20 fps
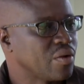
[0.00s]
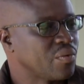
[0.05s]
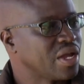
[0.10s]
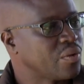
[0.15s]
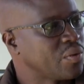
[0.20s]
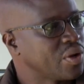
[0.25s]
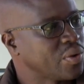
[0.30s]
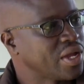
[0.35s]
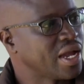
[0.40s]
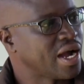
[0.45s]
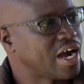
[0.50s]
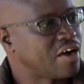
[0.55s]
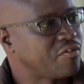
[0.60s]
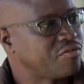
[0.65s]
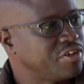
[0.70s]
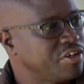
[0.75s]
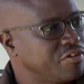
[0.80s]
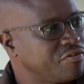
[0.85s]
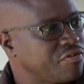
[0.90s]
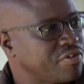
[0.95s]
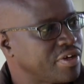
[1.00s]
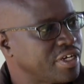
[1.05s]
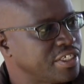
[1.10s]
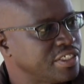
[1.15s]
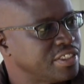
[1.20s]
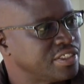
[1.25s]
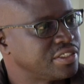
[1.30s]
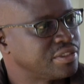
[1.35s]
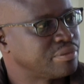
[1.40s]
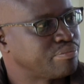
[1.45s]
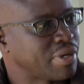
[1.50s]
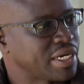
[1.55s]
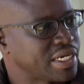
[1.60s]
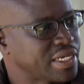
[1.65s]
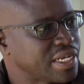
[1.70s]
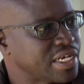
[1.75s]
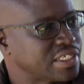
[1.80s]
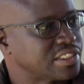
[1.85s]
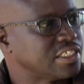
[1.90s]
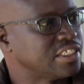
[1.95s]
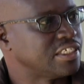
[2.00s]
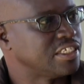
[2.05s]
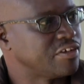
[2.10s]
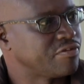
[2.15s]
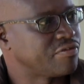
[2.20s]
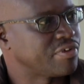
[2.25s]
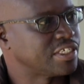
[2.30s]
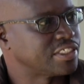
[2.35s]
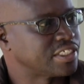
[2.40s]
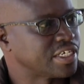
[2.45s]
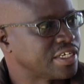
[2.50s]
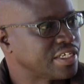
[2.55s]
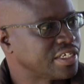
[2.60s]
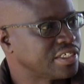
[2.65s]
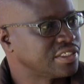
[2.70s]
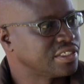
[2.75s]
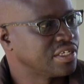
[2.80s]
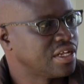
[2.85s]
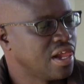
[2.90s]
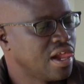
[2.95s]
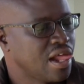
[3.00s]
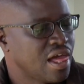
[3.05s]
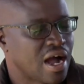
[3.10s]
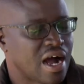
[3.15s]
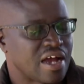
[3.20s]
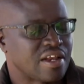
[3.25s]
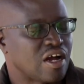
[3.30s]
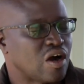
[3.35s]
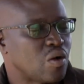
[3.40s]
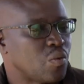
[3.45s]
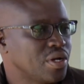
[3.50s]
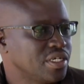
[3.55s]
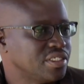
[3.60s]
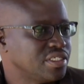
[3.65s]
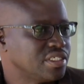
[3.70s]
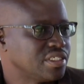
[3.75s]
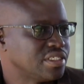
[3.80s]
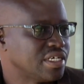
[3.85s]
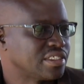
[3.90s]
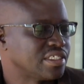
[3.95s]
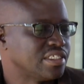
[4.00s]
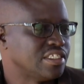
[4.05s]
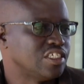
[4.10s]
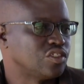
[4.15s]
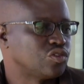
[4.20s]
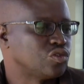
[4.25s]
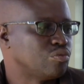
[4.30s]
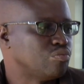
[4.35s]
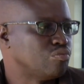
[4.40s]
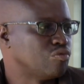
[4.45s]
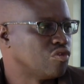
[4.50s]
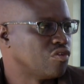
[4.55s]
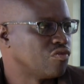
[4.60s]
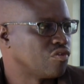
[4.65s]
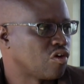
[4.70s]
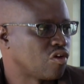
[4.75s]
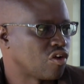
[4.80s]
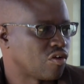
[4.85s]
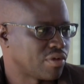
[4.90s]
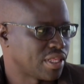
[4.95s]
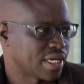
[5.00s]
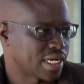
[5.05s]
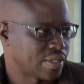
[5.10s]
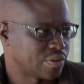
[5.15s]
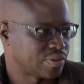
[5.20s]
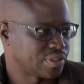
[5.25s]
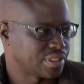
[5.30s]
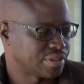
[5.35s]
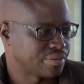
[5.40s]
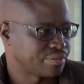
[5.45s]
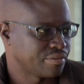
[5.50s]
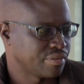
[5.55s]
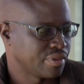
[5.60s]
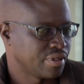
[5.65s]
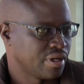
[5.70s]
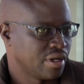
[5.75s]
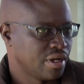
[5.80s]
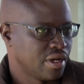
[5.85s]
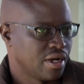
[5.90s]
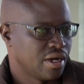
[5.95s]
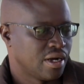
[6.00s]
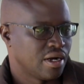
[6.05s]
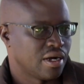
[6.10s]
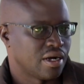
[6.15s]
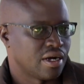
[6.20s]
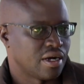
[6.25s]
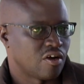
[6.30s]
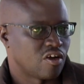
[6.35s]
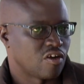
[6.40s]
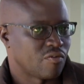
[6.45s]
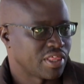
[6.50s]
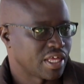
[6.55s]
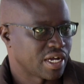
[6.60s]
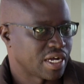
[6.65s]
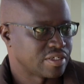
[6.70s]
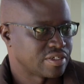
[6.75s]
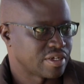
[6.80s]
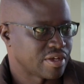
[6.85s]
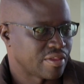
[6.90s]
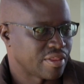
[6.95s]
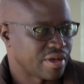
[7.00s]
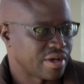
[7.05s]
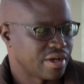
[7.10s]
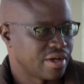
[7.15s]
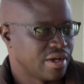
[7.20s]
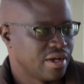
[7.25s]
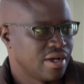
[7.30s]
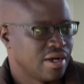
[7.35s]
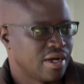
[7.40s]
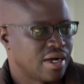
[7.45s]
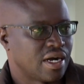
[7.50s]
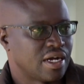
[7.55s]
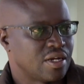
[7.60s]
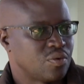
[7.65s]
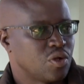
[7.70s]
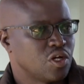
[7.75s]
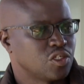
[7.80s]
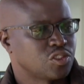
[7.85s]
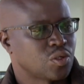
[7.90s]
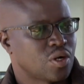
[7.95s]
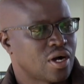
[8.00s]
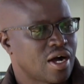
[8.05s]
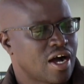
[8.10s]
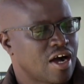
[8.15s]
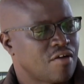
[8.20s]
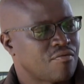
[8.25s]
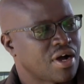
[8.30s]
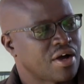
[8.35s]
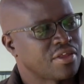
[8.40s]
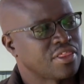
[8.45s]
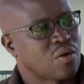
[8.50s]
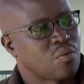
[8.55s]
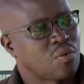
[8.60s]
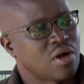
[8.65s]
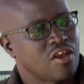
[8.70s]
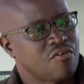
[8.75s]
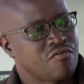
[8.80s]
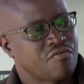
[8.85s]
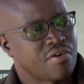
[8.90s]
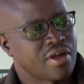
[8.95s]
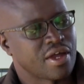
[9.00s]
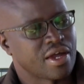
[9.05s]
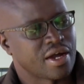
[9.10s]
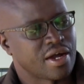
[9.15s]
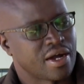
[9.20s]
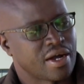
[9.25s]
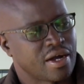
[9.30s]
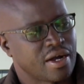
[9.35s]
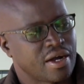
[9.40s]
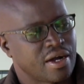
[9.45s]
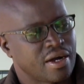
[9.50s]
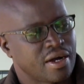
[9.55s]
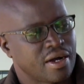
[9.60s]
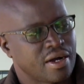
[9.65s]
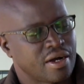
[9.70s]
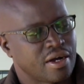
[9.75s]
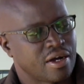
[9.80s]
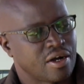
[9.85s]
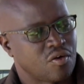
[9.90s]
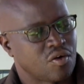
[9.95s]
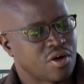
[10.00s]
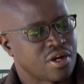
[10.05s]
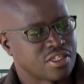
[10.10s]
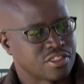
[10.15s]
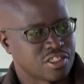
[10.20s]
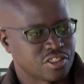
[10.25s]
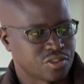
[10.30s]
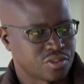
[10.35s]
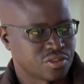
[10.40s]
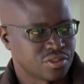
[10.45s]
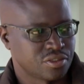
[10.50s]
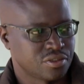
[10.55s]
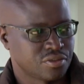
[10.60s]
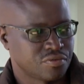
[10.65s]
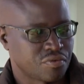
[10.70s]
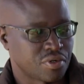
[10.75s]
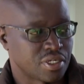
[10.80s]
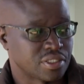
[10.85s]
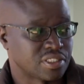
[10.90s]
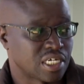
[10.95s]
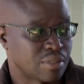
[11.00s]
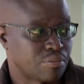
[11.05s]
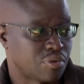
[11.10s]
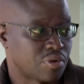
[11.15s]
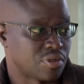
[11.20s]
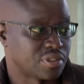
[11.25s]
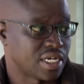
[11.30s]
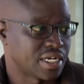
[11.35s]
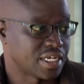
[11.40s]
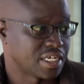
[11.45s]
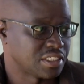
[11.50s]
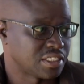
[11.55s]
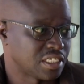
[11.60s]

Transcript: have different partners in different areas, and our wish is that this would move all over the country, all over the country rather. And we also have other welfare organizations, for example, Donkey